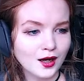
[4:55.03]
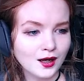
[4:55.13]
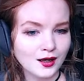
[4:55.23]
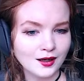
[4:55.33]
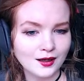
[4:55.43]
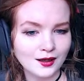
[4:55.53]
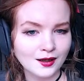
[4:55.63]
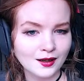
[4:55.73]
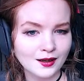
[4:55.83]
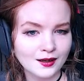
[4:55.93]

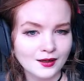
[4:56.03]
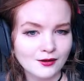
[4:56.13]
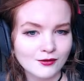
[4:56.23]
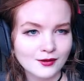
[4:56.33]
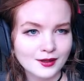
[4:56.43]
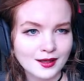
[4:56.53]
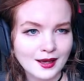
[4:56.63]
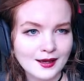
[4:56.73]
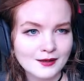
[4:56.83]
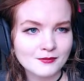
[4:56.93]
Uh,
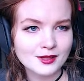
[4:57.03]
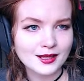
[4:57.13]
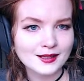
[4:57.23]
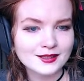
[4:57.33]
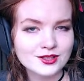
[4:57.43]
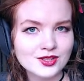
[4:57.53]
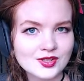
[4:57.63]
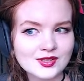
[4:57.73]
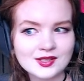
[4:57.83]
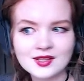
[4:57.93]
okay, I'm glad I
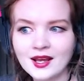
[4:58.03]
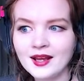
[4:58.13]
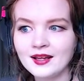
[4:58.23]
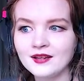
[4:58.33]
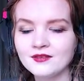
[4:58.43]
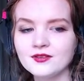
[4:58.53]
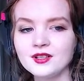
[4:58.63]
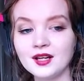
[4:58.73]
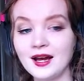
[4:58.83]
just saved.